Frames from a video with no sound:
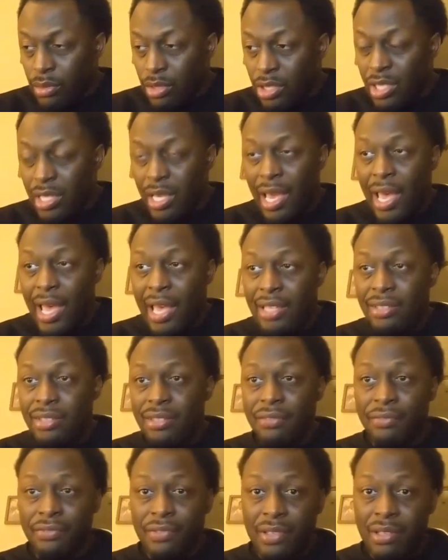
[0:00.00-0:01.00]
she has
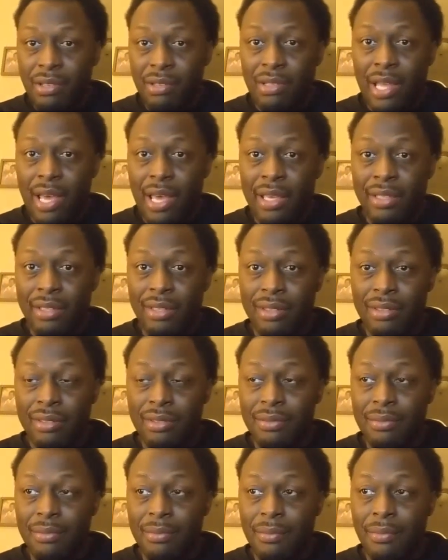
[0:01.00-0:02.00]
to feel like
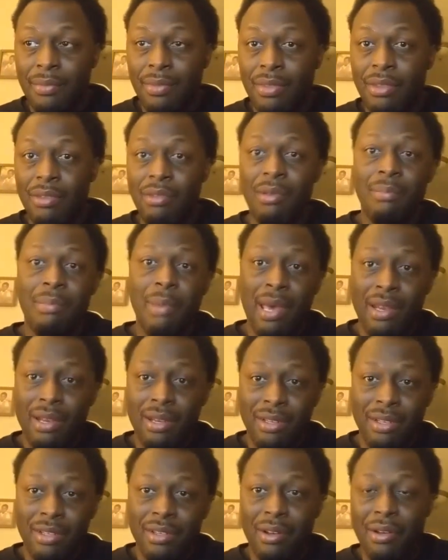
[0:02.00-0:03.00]
you're
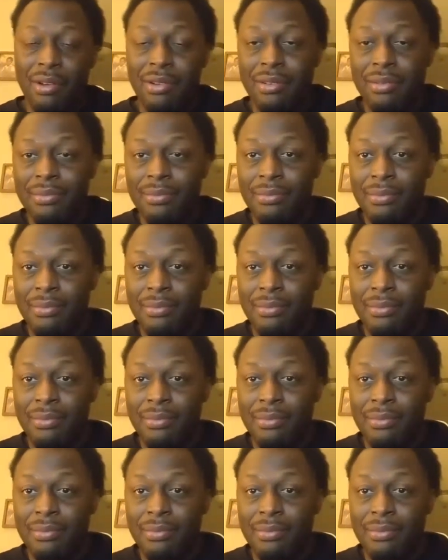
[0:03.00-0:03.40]
better than her